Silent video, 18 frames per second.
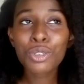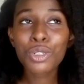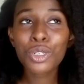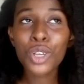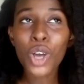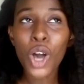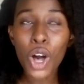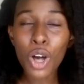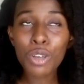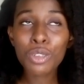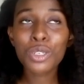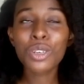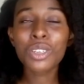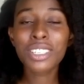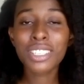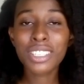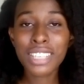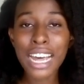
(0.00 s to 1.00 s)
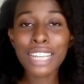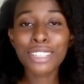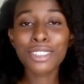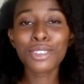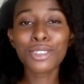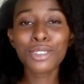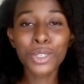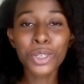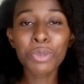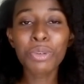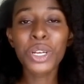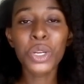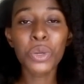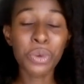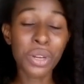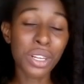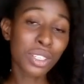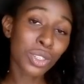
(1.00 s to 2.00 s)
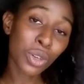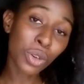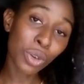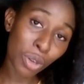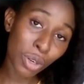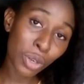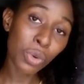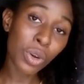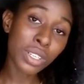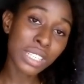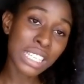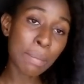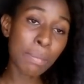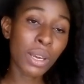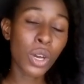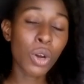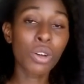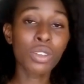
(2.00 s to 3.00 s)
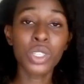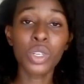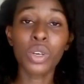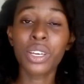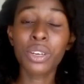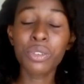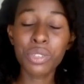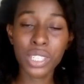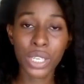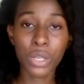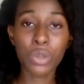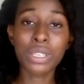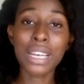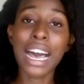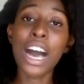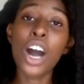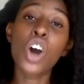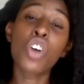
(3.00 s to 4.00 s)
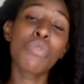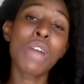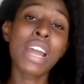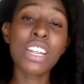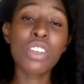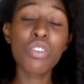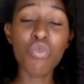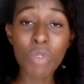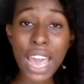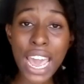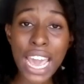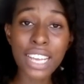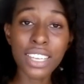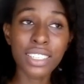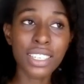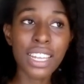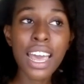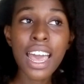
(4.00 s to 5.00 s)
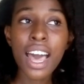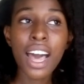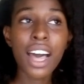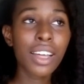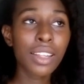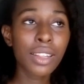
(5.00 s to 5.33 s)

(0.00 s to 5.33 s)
you should also start doing with cold water because your cuticles are already raised,